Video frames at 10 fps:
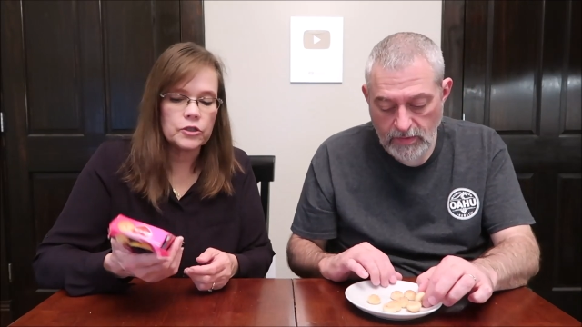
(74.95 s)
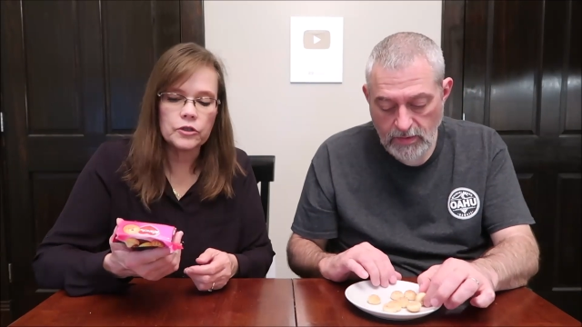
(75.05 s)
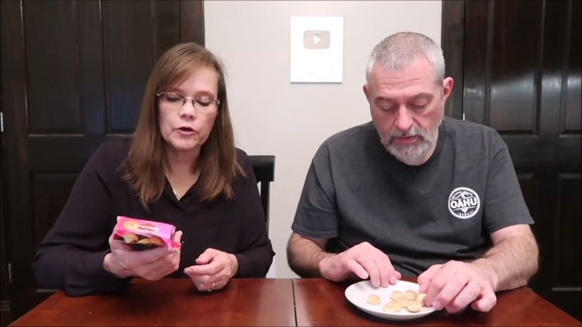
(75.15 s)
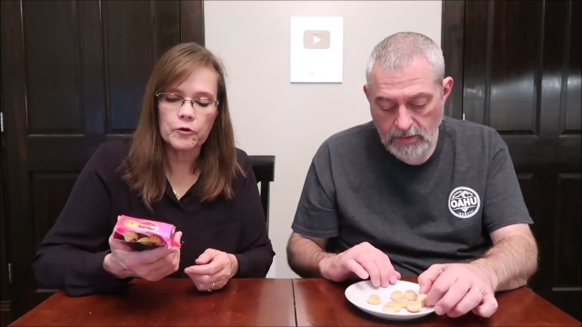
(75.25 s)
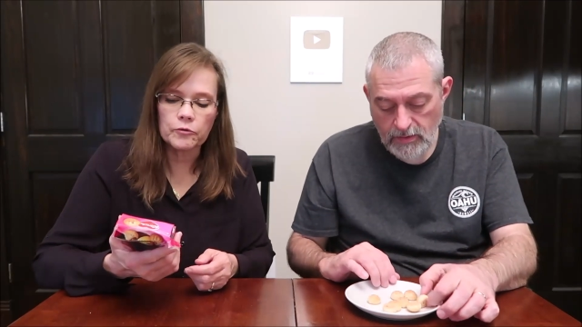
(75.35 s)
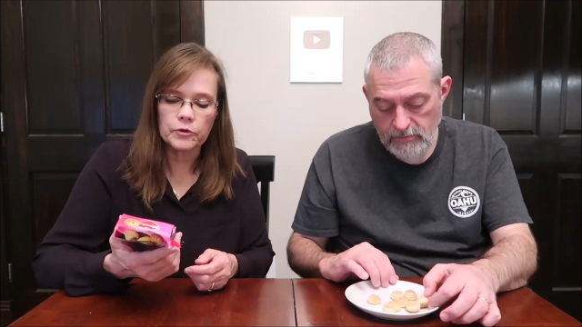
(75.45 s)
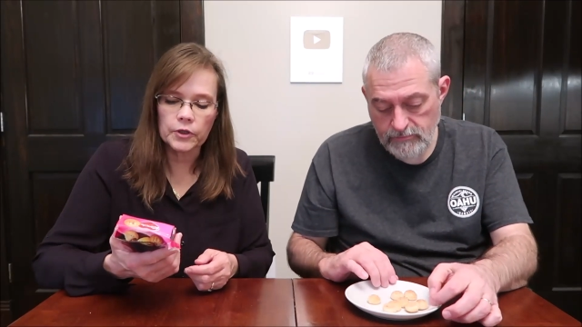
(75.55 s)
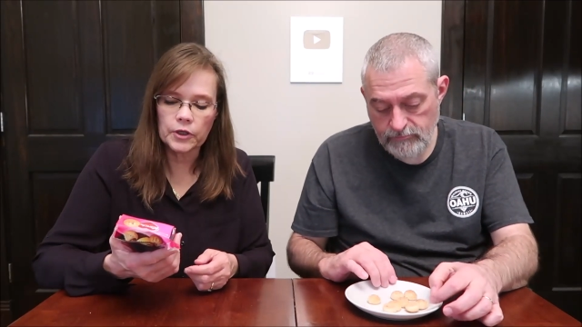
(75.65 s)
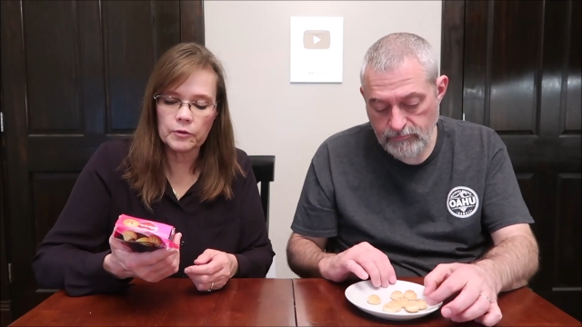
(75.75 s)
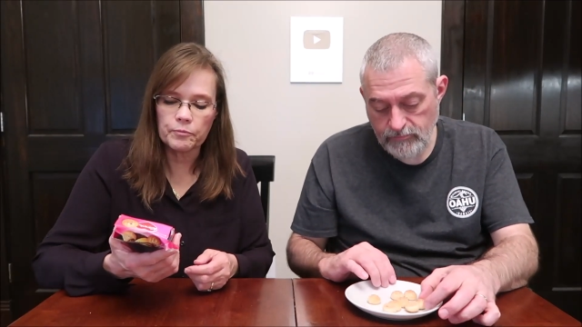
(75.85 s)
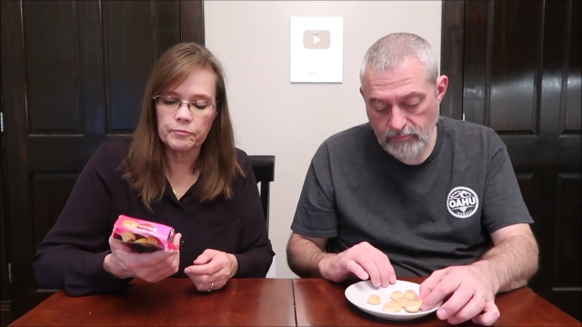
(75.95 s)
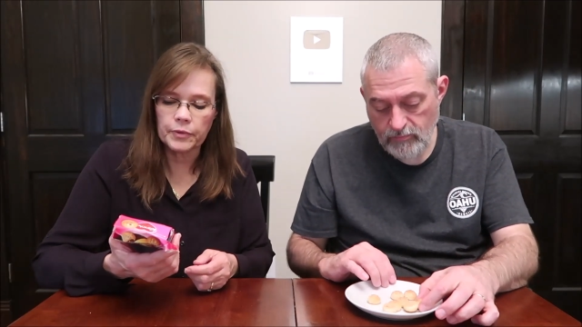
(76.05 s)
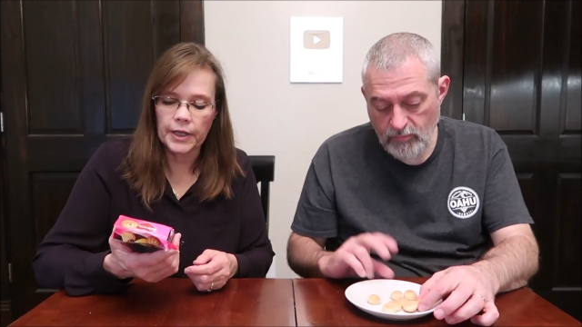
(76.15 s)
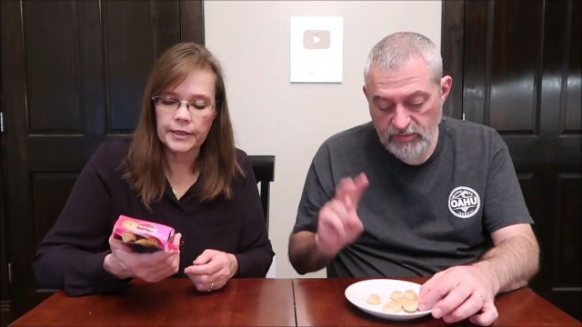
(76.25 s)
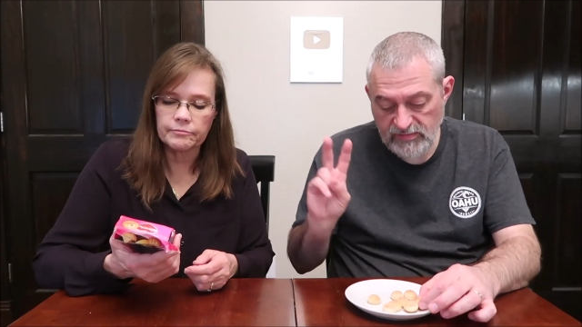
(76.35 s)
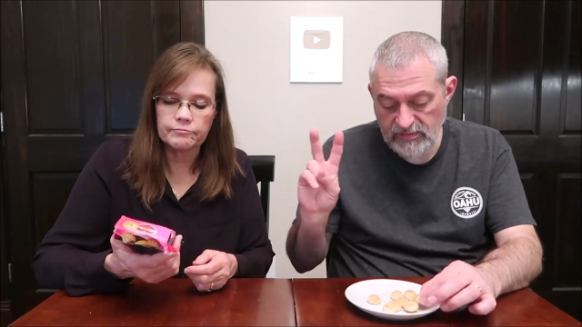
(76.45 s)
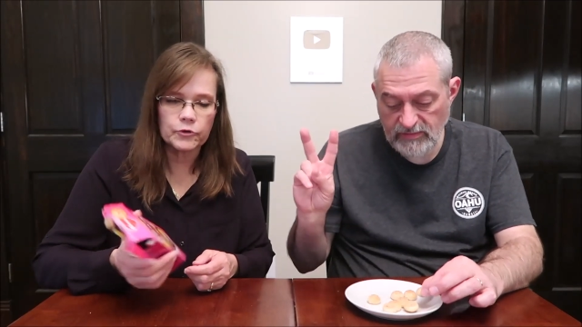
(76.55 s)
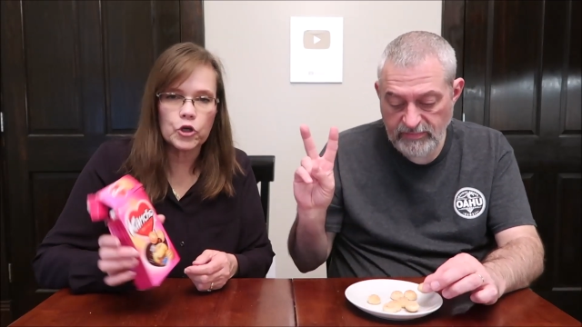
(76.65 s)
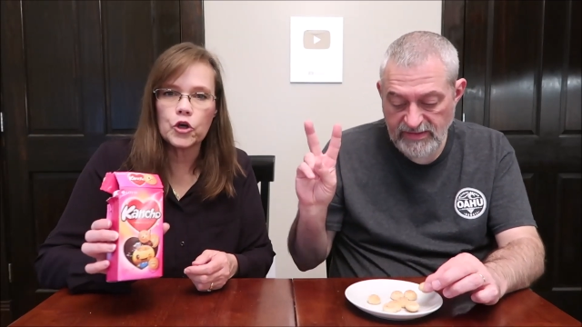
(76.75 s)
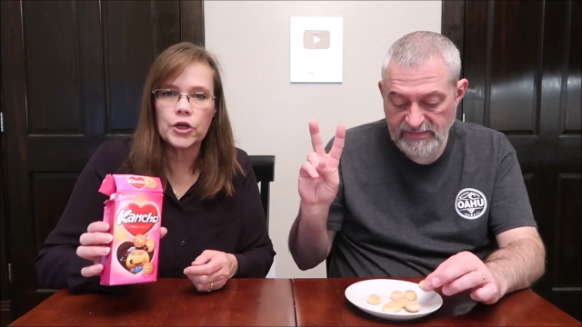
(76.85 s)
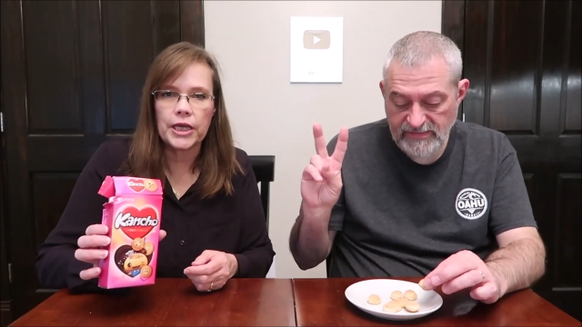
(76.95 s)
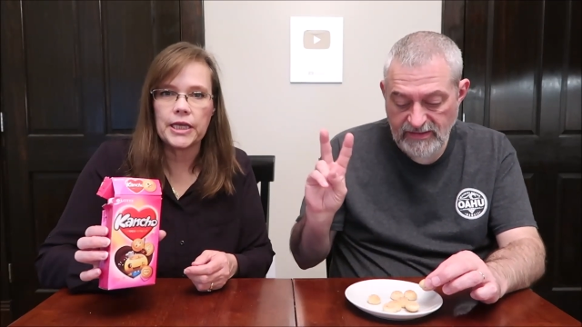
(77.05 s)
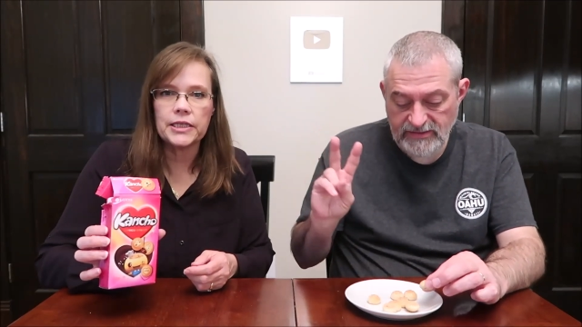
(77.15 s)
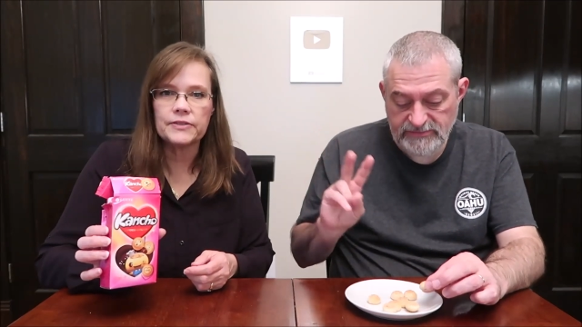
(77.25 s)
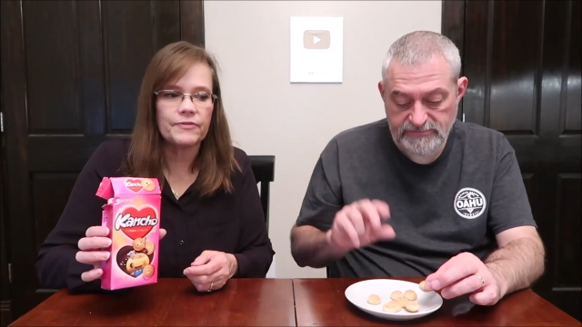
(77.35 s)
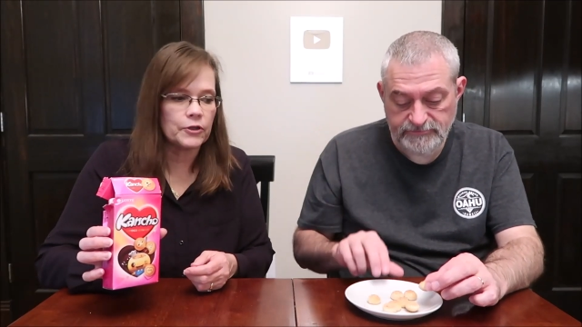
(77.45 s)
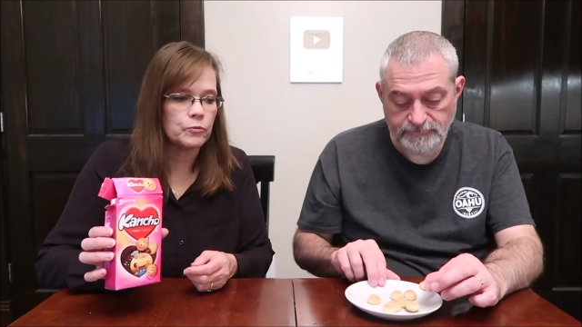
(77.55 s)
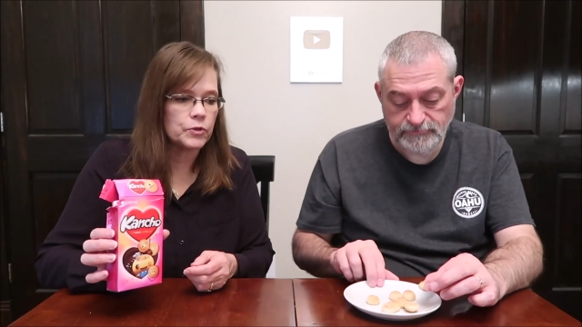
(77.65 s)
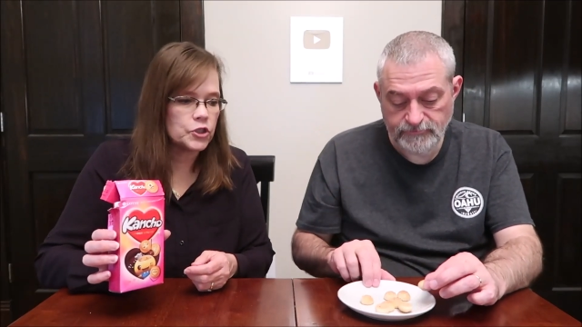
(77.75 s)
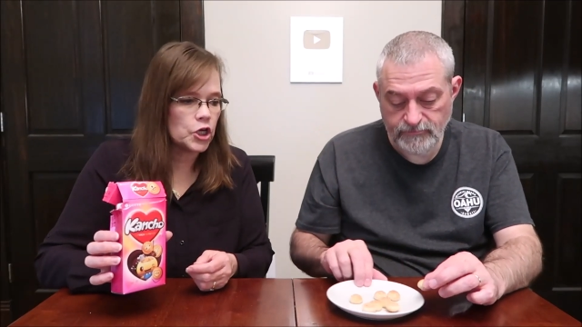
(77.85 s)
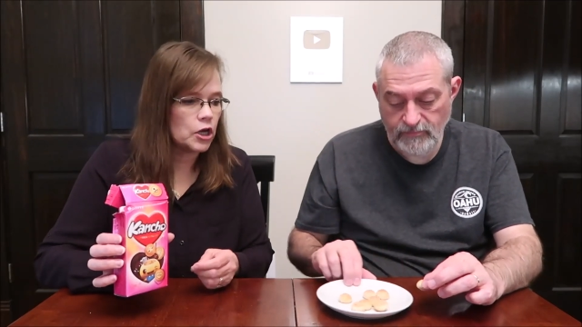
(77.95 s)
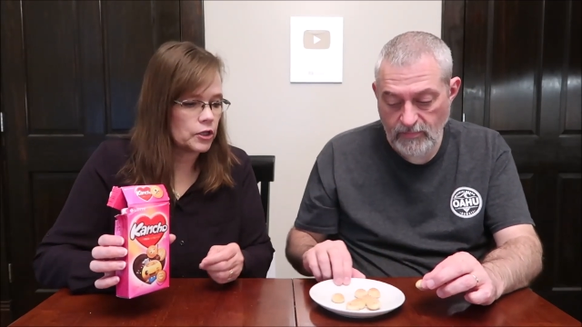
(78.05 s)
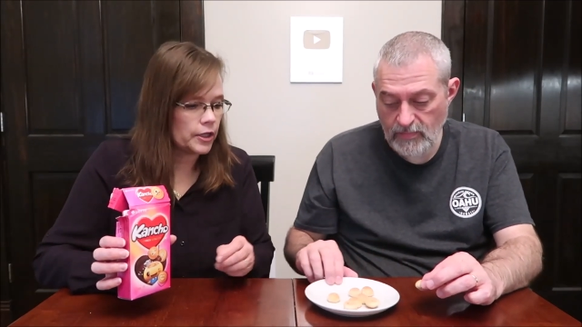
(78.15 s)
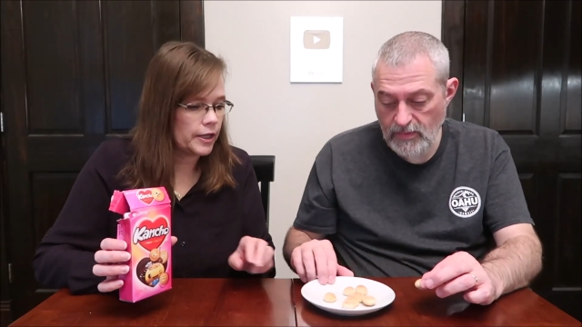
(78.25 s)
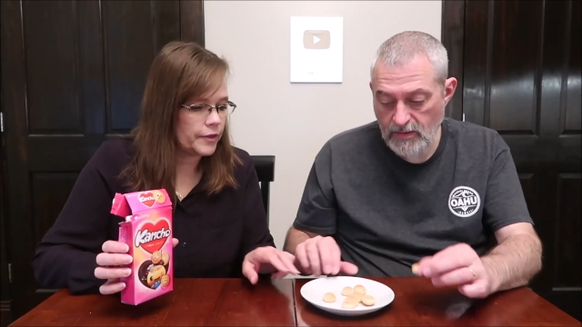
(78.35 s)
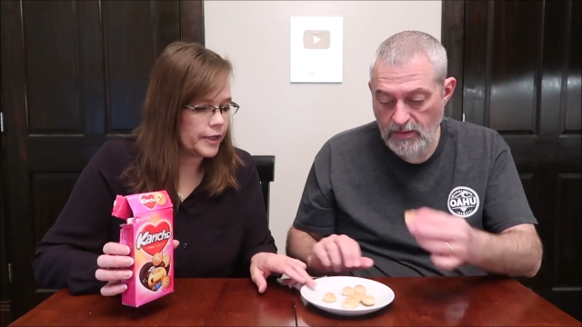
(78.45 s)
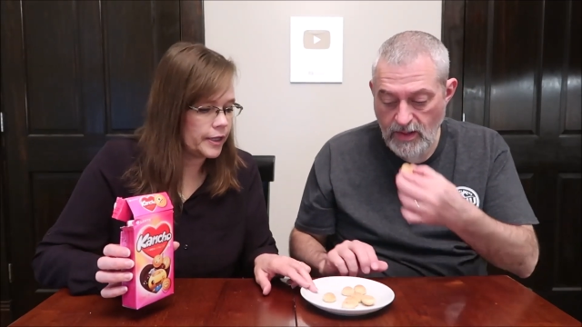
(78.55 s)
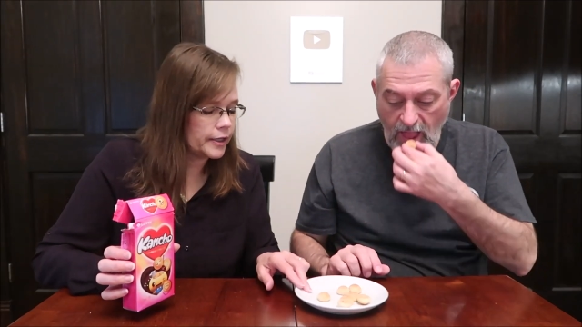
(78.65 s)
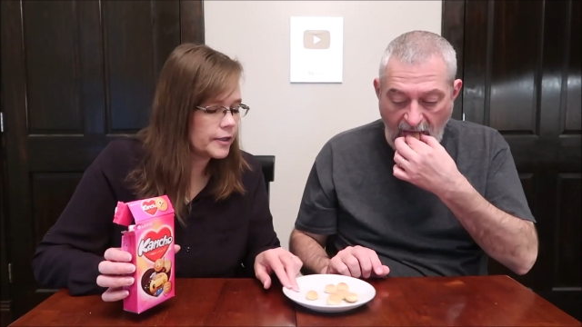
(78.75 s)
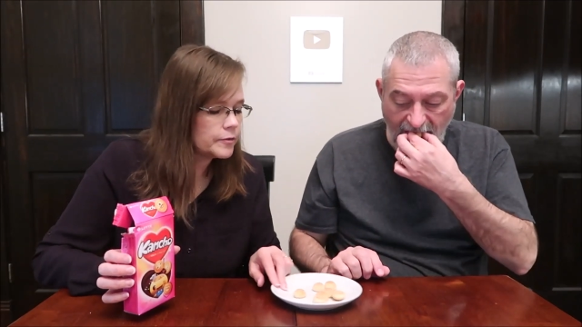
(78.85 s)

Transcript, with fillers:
Speaker 1: they're little like the cookies pizza. filled with chocolate. I think.